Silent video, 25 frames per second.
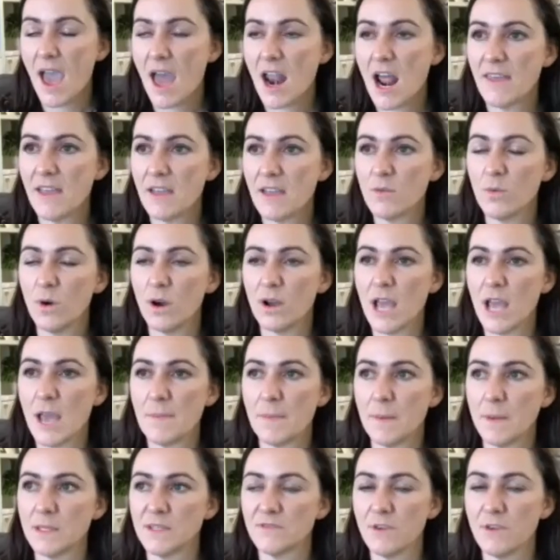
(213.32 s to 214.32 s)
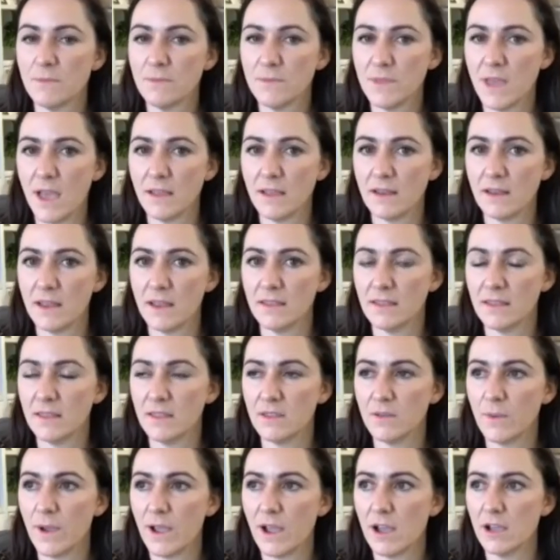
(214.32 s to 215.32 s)
I think what happens from that, and
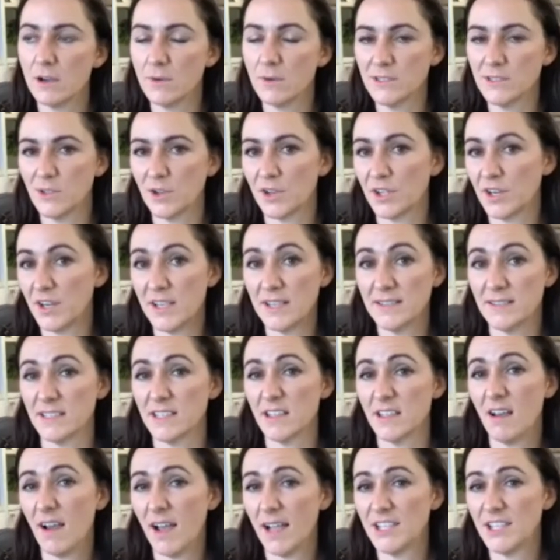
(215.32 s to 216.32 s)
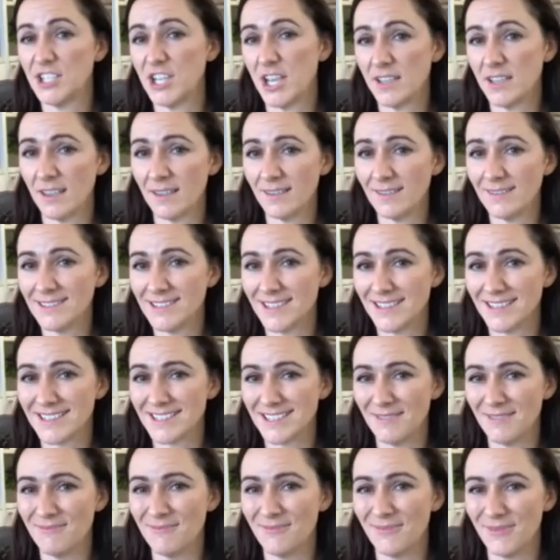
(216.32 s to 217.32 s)
the way I always look at it, is this hijacking
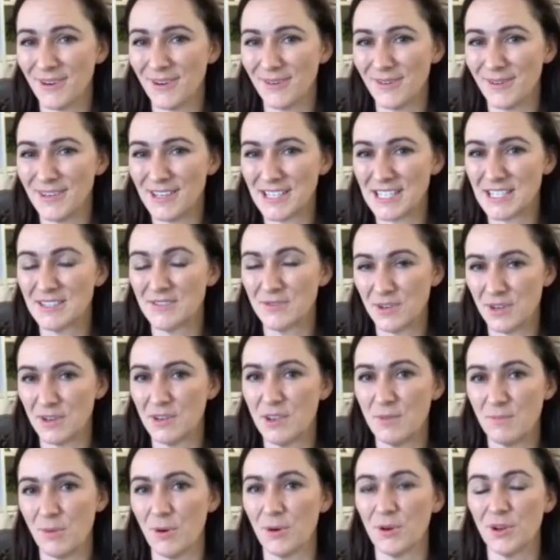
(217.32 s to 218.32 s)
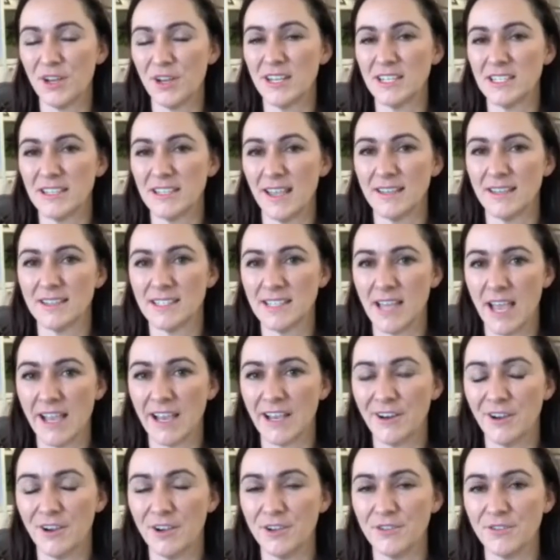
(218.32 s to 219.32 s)
system where your body just gets
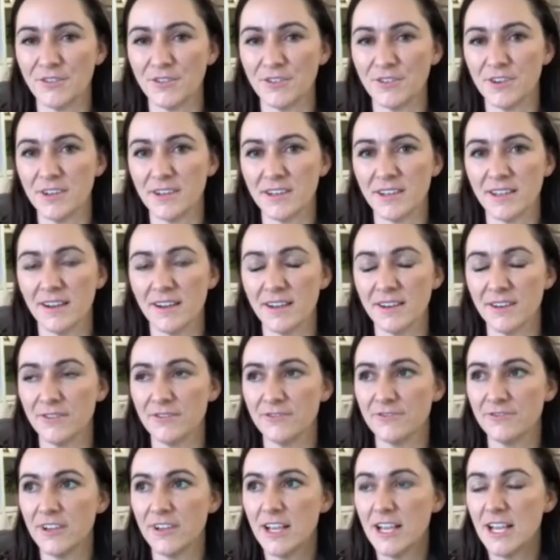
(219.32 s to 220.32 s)
taken over and kind of